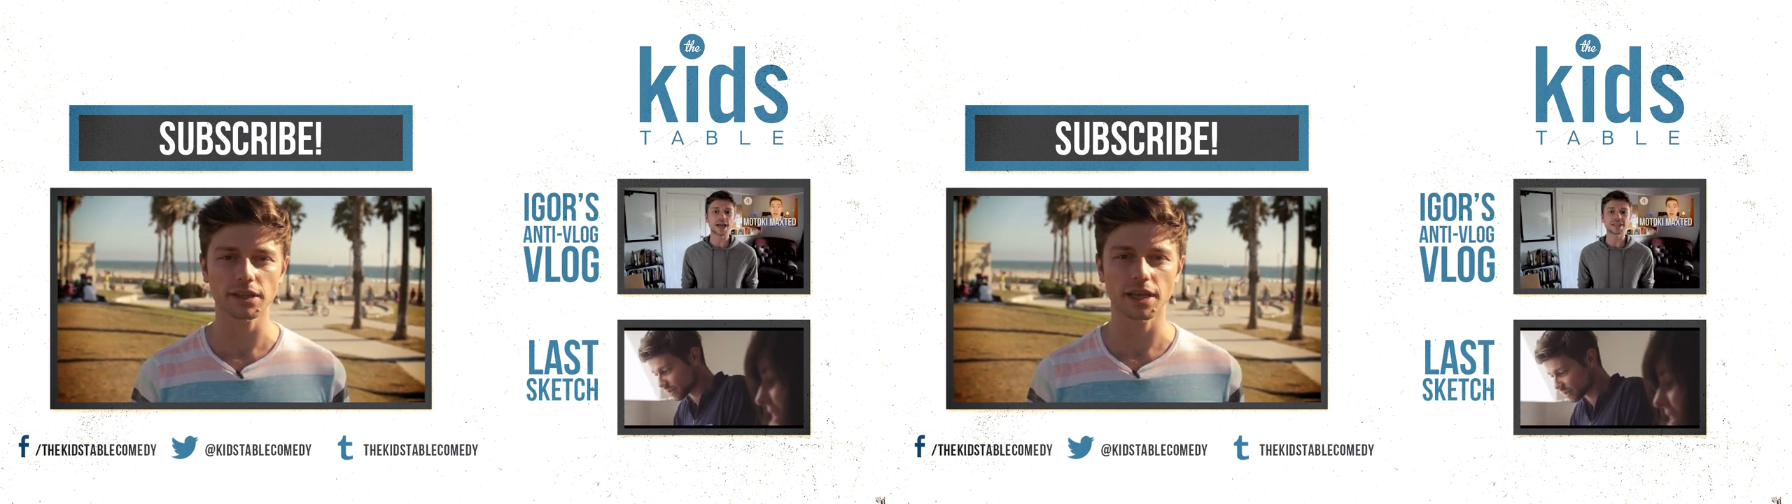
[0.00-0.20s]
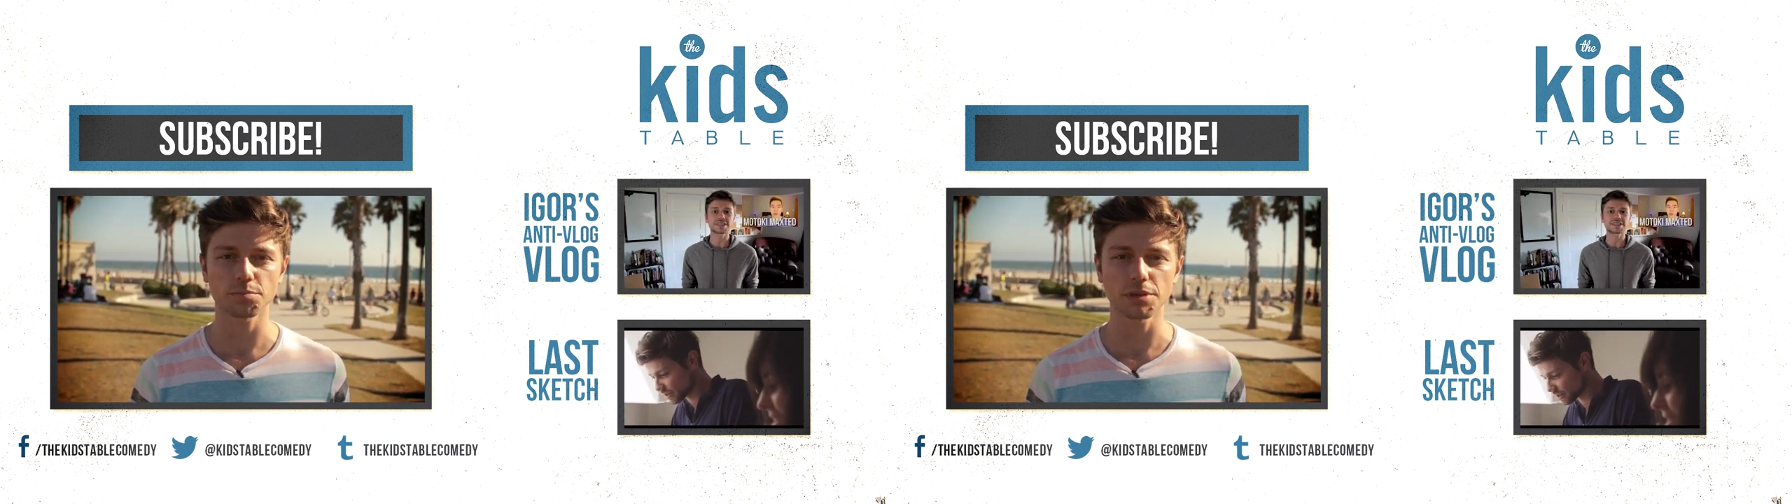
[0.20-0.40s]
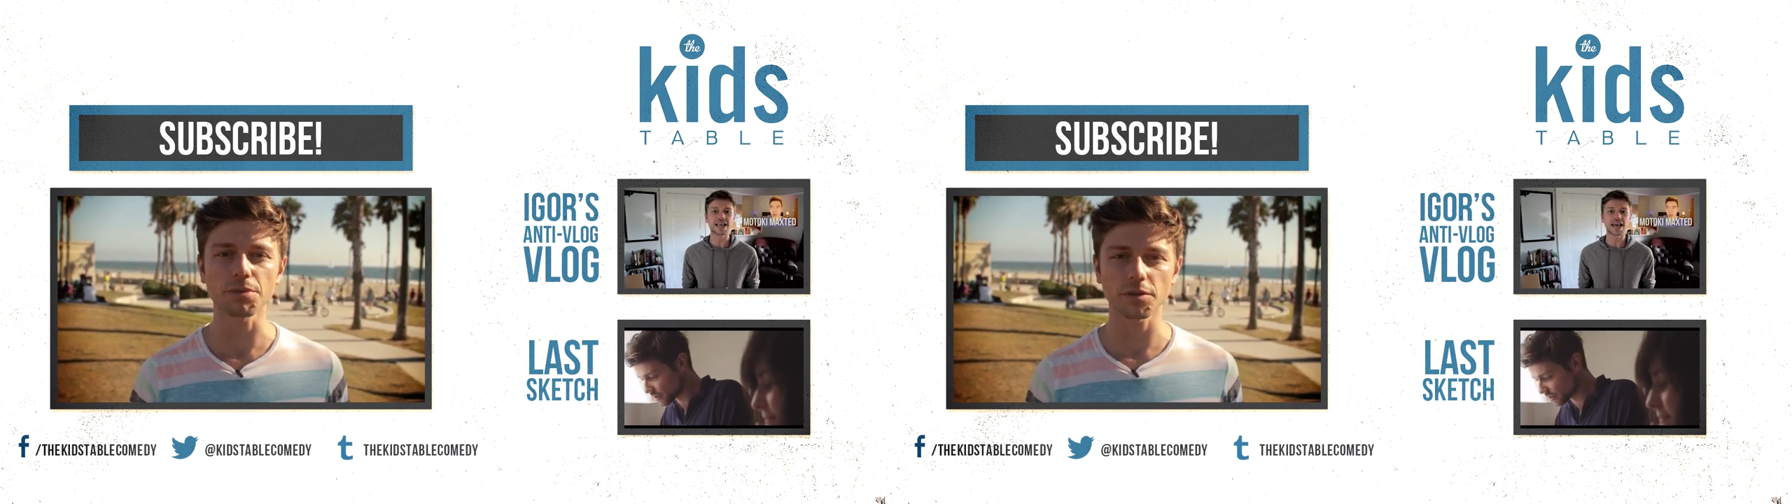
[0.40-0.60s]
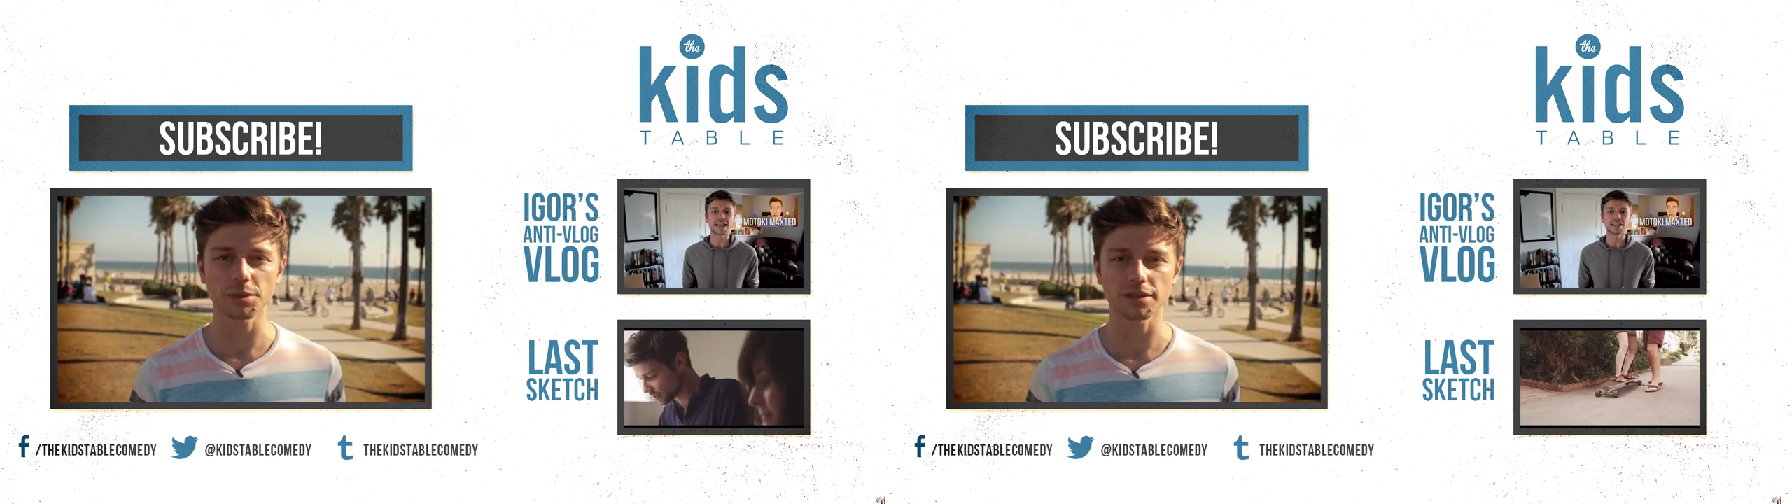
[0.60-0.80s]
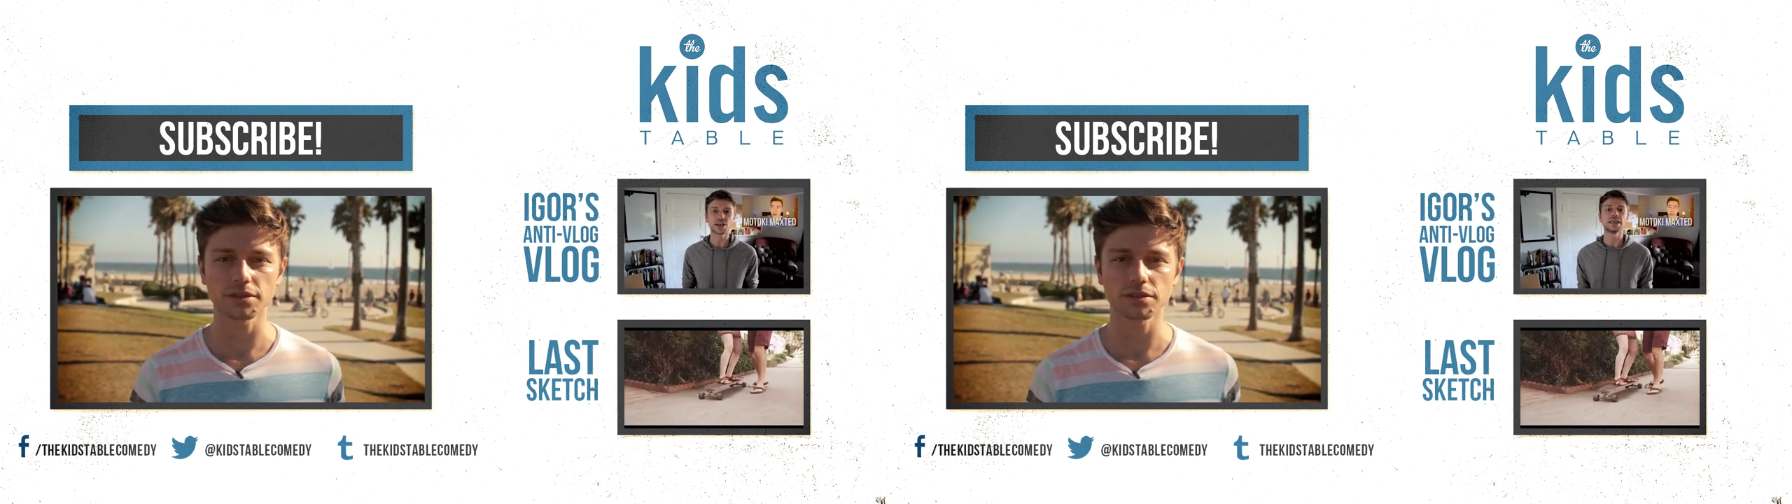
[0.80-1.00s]
Like, people have
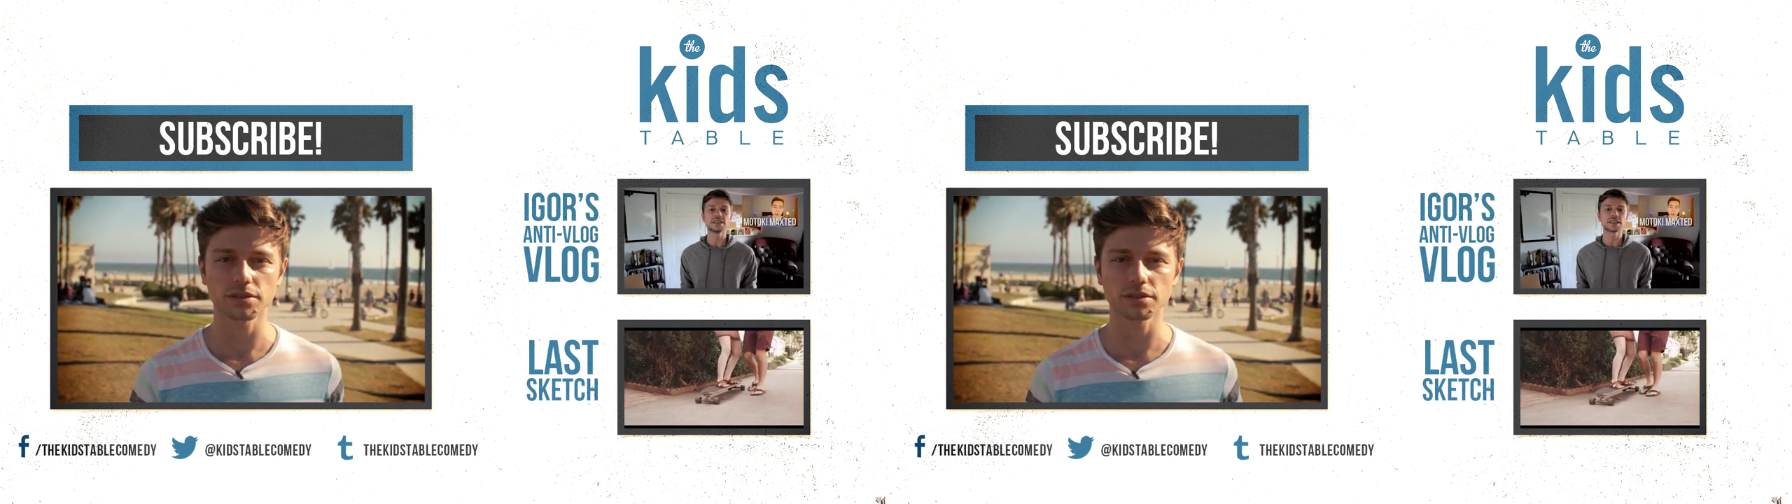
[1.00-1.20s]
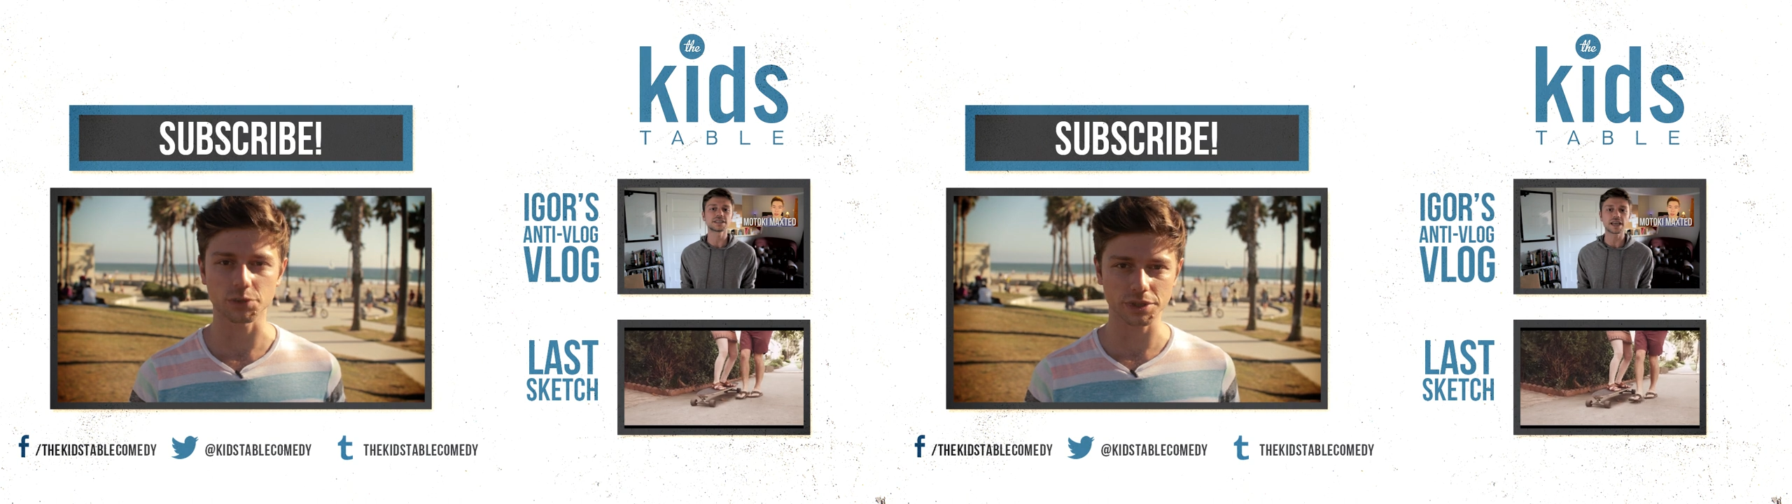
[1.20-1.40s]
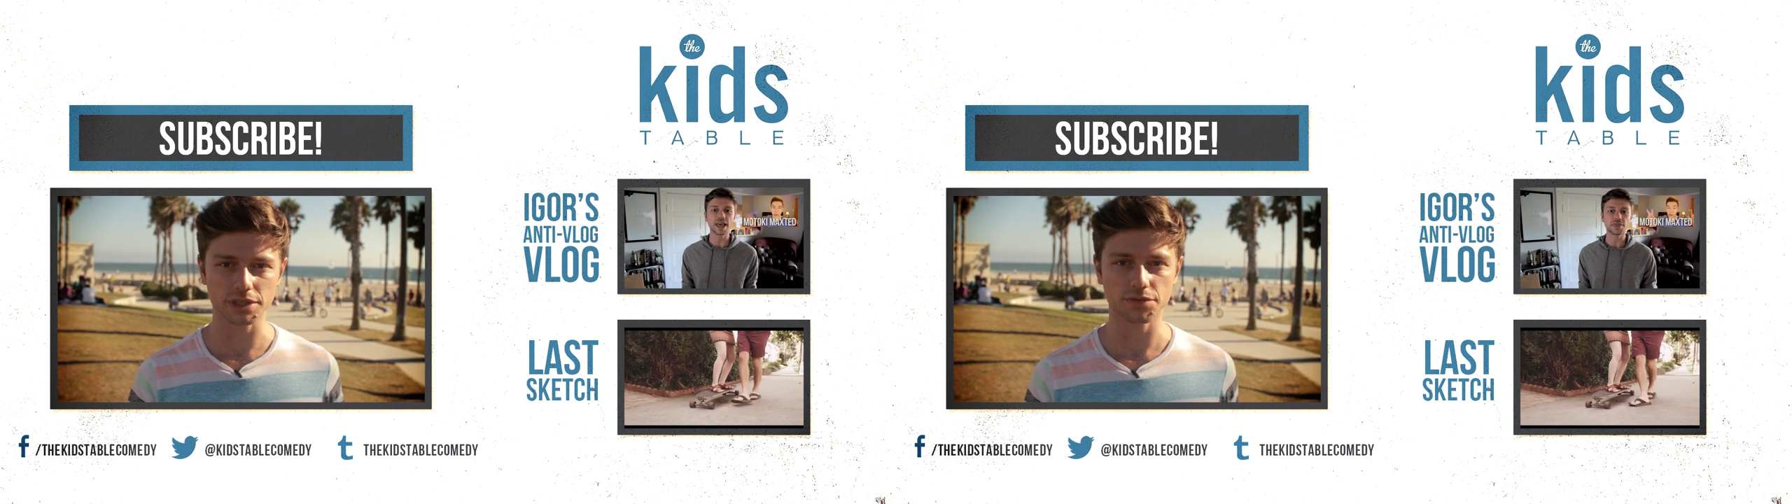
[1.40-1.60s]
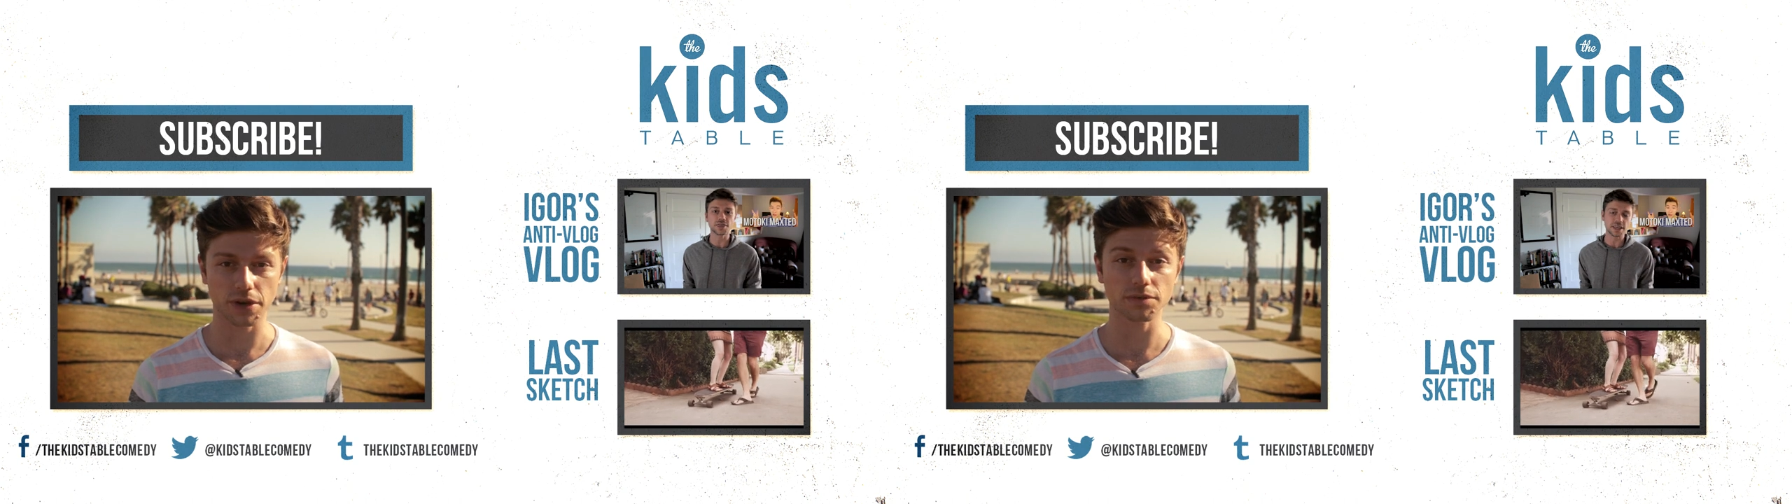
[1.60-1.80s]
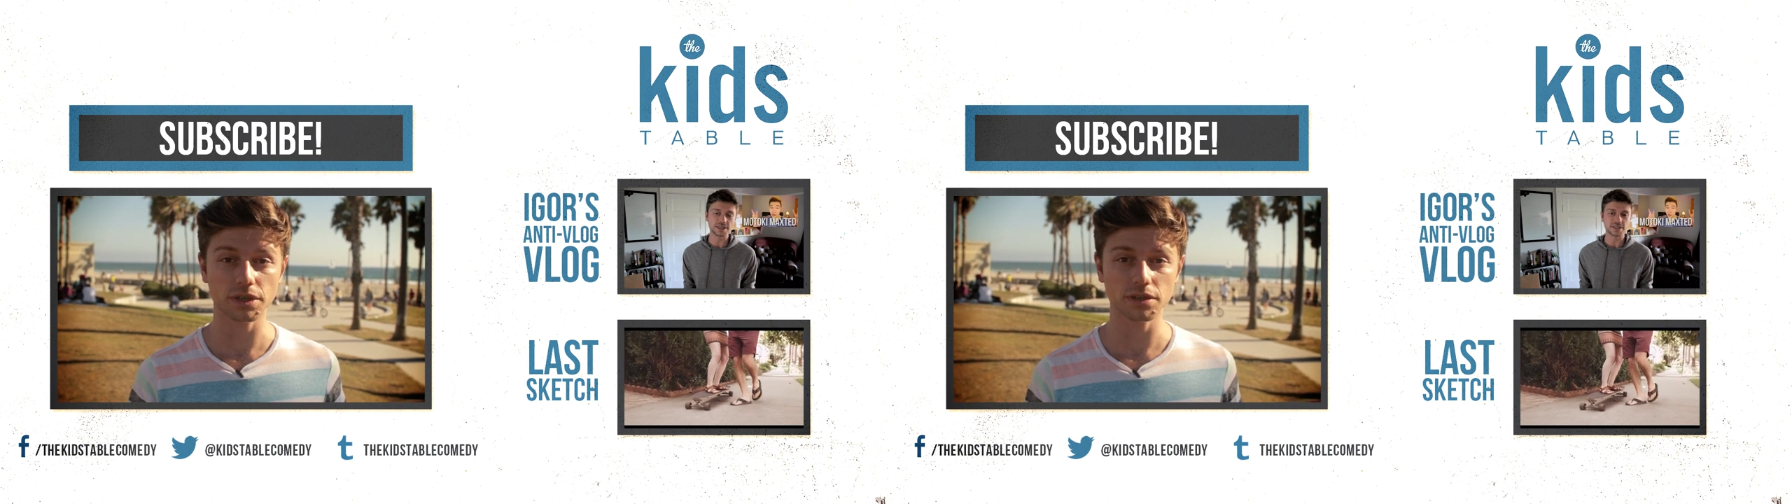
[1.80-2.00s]
been doing this
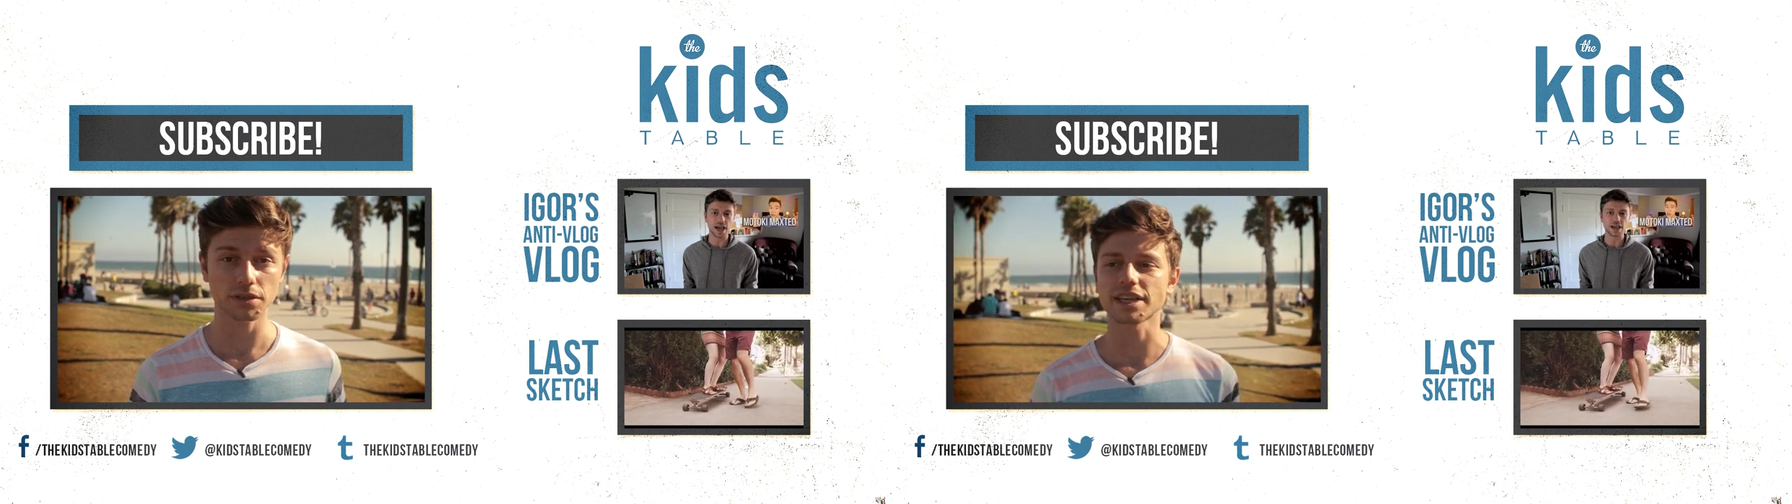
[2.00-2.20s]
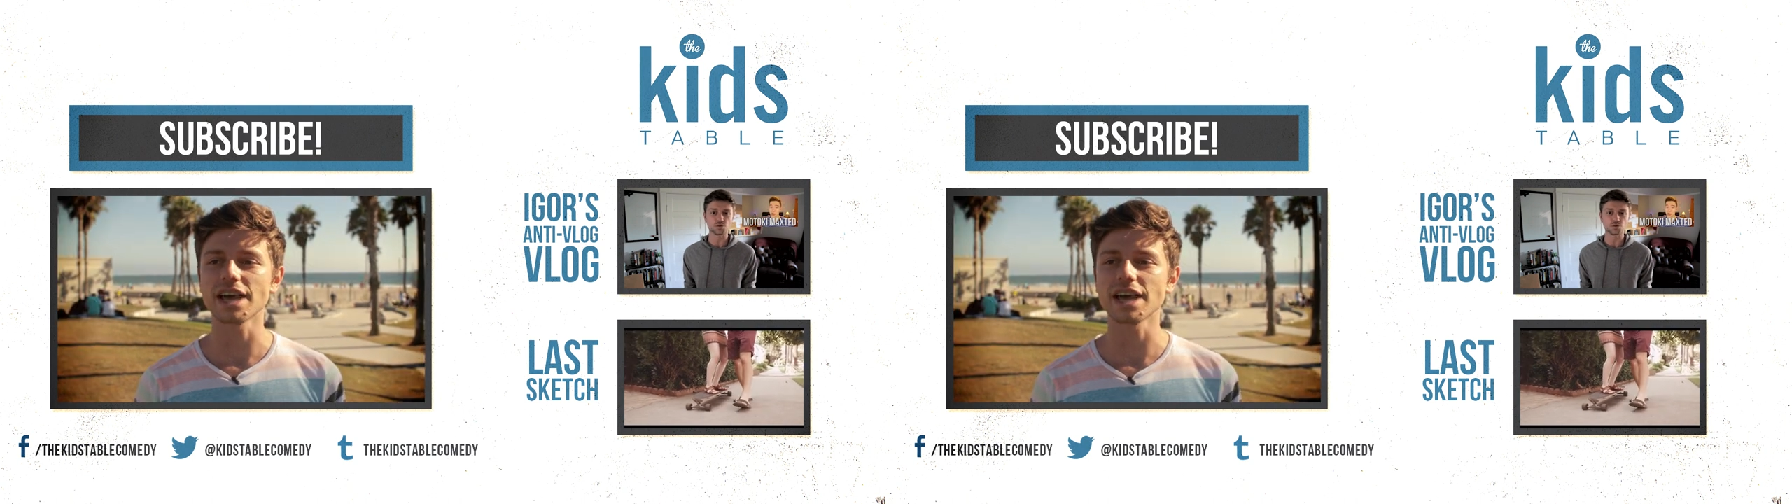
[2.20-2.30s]
forever.